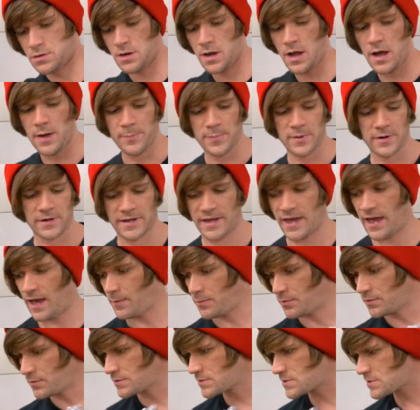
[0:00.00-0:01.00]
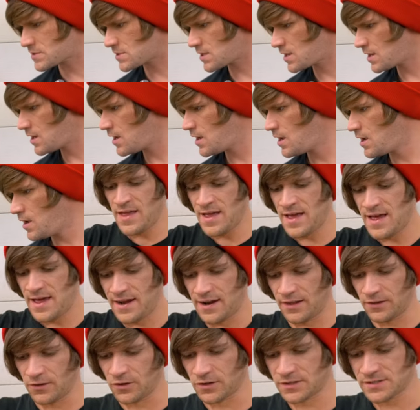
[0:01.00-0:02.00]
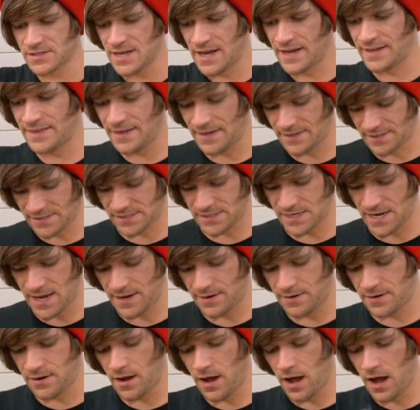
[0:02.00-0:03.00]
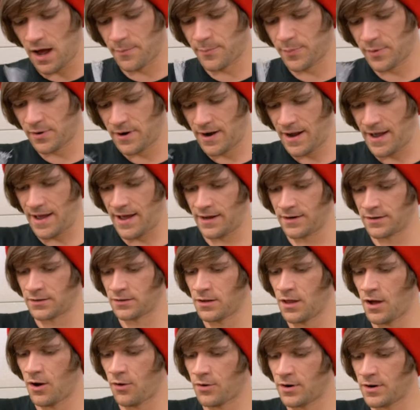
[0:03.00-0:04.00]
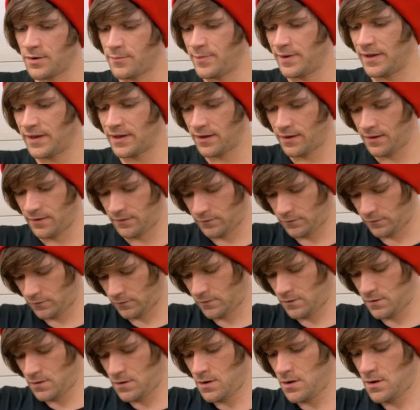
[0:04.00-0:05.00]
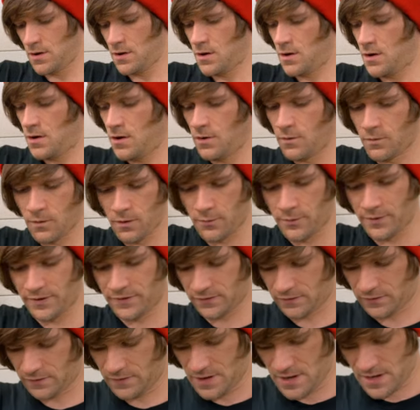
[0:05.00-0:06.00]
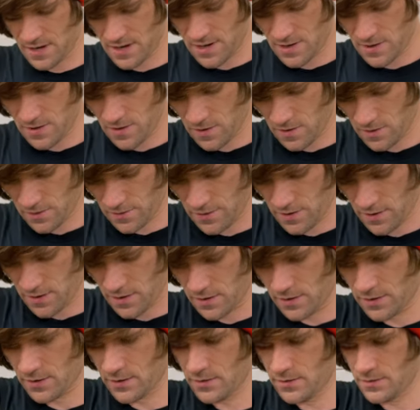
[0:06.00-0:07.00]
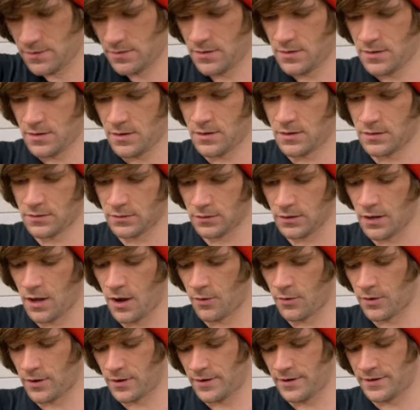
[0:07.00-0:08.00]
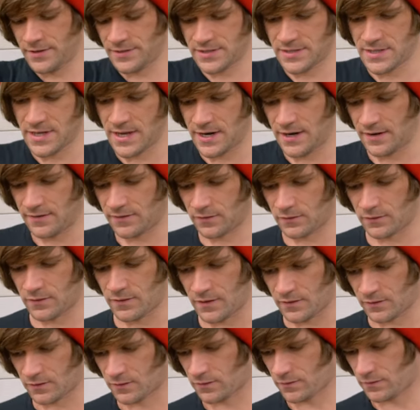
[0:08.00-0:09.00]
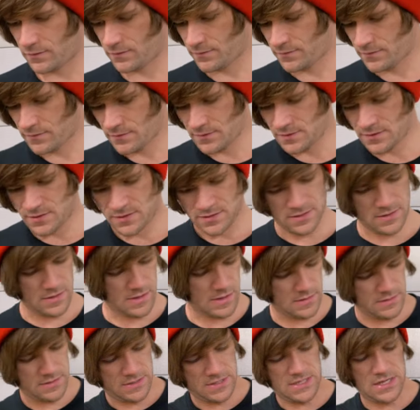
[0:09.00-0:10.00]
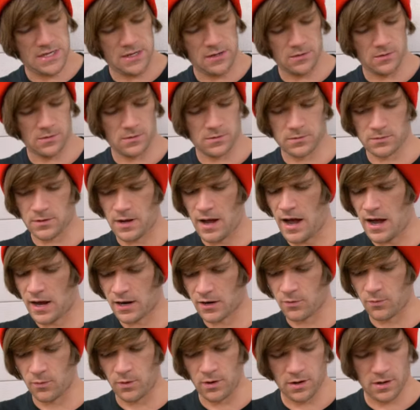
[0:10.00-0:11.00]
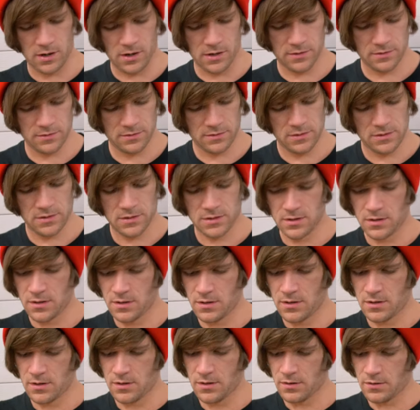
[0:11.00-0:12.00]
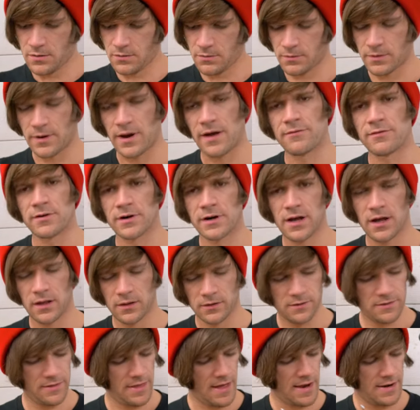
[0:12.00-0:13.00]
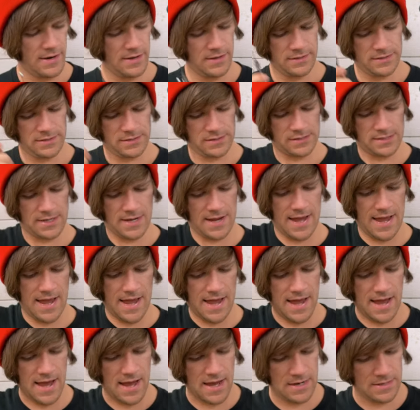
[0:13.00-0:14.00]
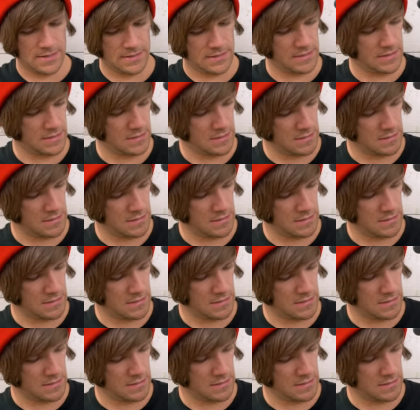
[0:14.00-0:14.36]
upper cables, and it looks like they sent upper and lower because what we see here on our lower is that it's this teal, aqua, whatever color that is, and